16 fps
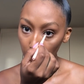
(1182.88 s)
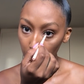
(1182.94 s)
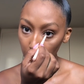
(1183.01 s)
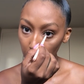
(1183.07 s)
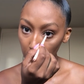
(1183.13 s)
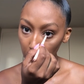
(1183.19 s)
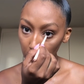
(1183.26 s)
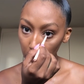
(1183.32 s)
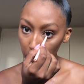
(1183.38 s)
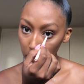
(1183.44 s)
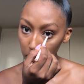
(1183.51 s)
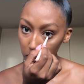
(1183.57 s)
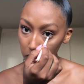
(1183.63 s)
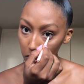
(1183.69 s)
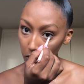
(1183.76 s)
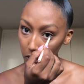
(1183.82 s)

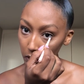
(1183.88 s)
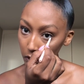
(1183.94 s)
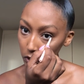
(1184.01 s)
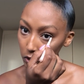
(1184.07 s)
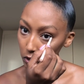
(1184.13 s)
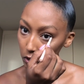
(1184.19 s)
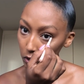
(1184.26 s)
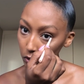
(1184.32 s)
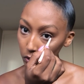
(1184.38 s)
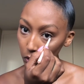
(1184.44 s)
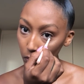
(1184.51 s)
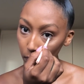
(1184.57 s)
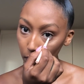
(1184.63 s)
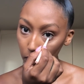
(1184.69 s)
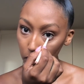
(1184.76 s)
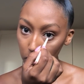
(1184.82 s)
please let your girl know,
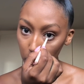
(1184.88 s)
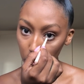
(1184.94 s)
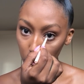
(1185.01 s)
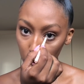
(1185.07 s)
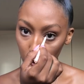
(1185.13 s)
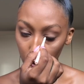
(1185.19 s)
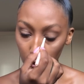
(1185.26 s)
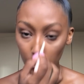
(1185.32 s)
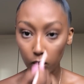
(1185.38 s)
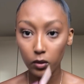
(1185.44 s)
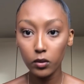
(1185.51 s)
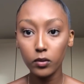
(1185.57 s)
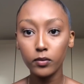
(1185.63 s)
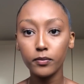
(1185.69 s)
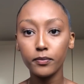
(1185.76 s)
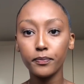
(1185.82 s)
because I do
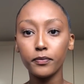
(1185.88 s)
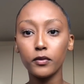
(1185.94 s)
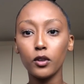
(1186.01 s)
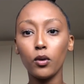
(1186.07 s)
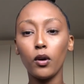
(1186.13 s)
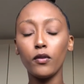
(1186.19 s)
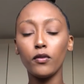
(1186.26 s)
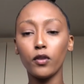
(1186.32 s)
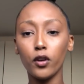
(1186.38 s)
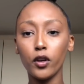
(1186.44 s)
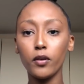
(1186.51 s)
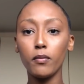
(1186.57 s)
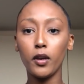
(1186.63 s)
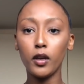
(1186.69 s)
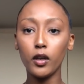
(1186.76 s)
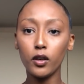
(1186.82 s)
know, I've heard
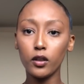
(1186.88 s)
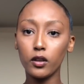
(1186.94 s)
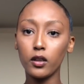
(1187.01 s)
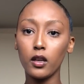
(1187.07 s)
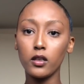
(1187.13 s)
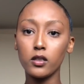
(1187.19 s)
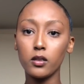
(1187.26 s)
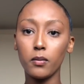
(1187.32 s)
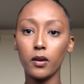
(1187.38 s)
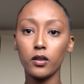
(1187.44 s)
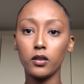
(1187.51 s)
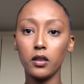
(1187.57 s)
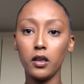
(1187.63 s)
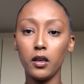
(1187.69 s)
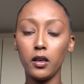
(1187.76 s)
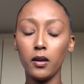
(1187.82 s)
many good things about
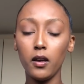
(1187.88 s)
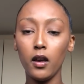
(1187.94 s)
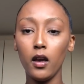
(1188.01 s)
the